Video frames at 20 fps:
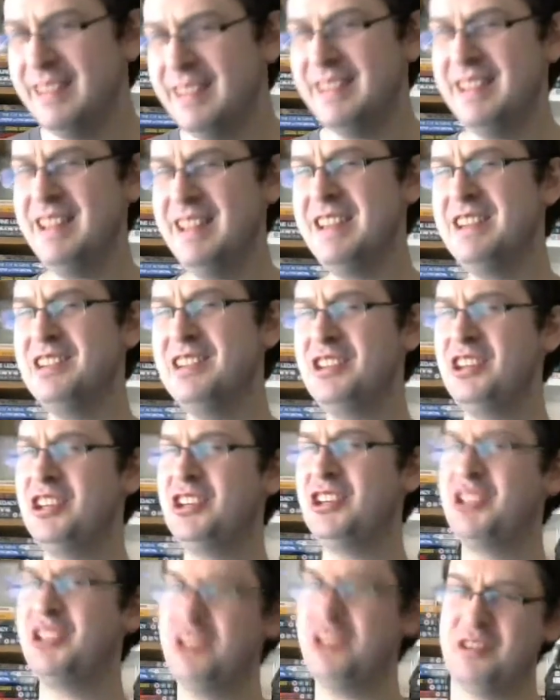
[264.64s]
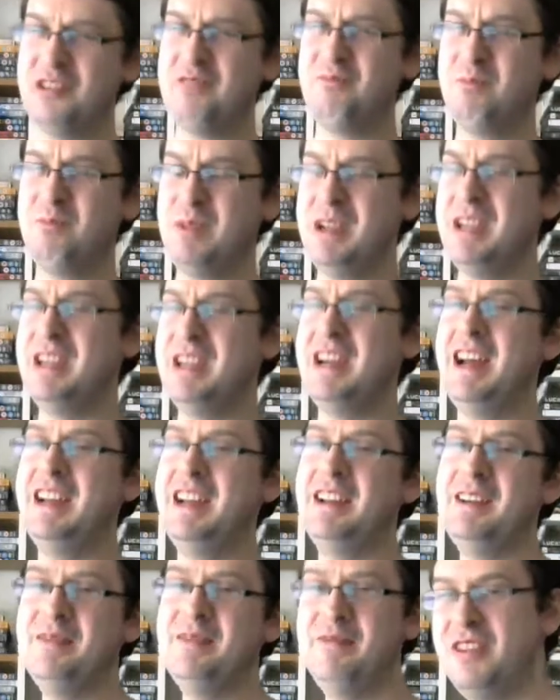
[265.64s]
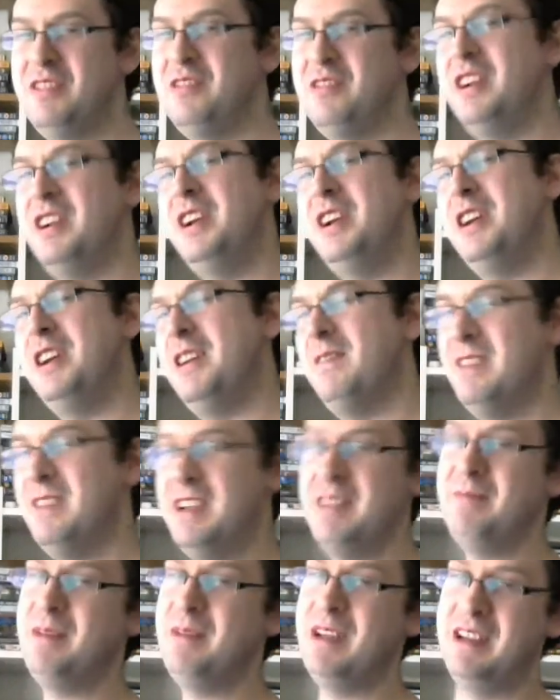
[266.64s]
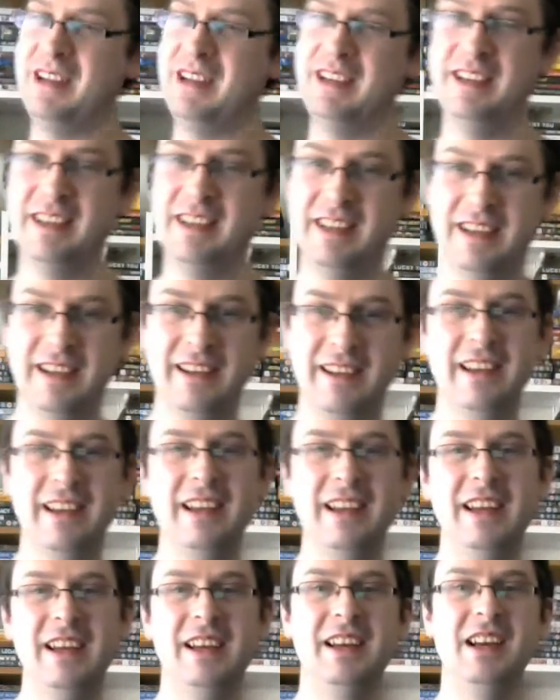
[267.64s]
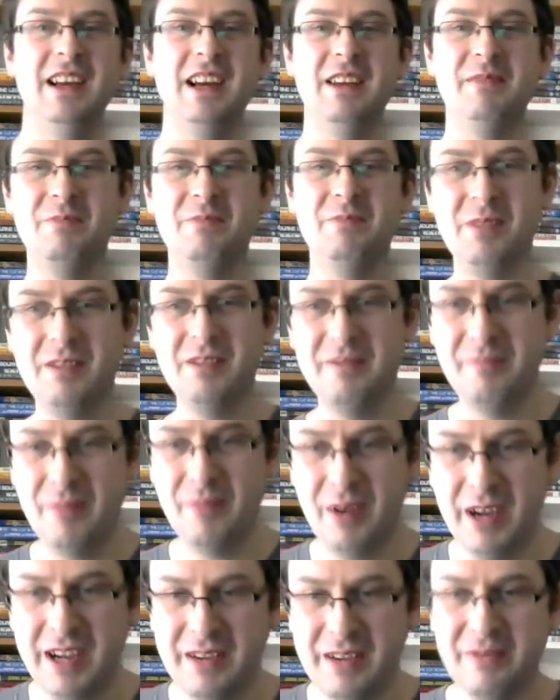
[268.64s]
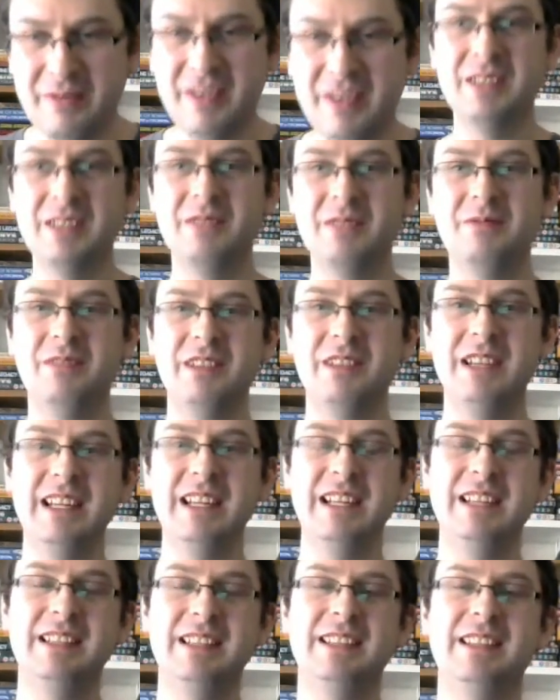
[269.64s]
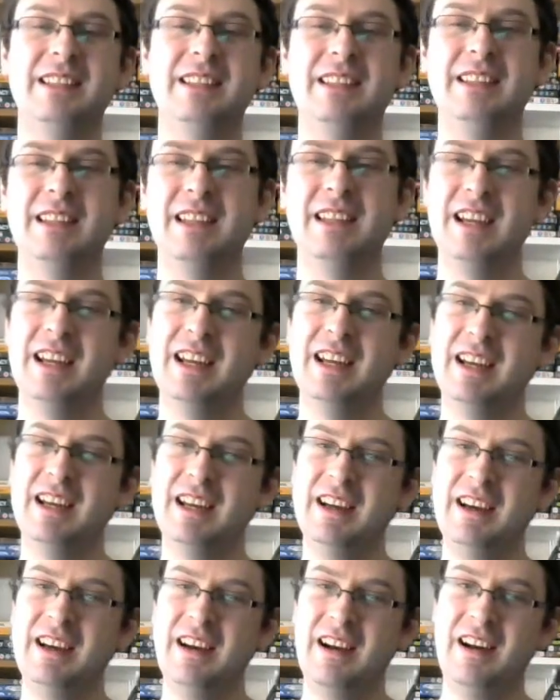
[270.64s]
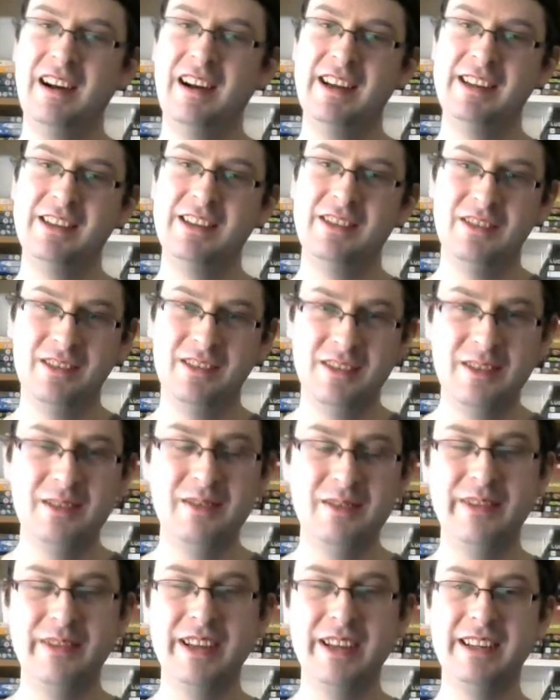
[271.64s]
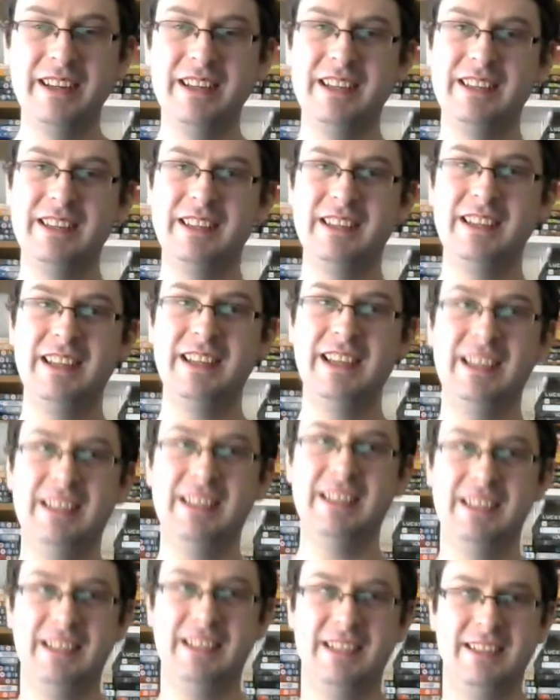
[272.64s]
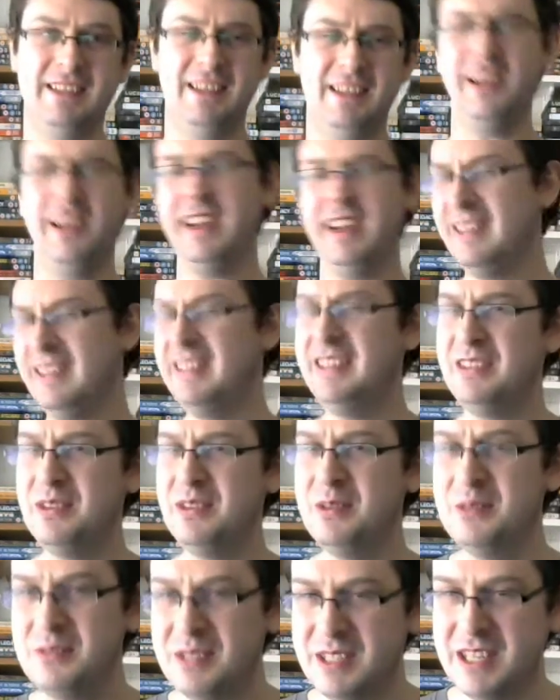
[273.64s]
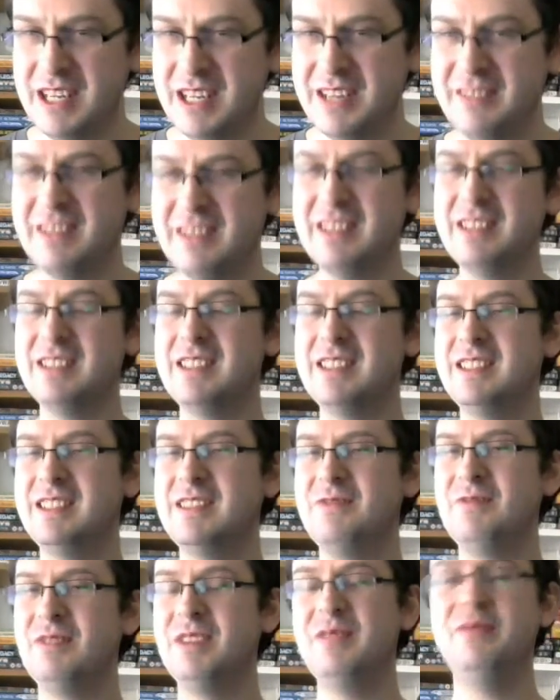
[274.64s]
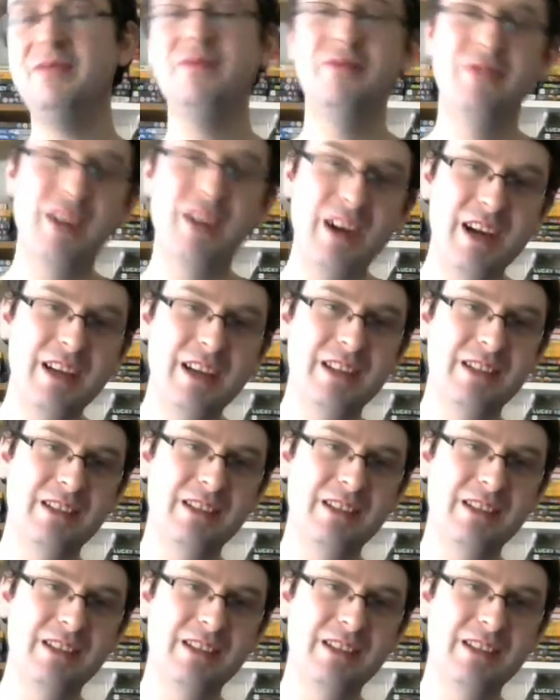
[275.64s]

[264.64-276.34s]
than it should be, and I feel like I'm nitpicking here. But my first one is, I do think this is slightly too serious for the first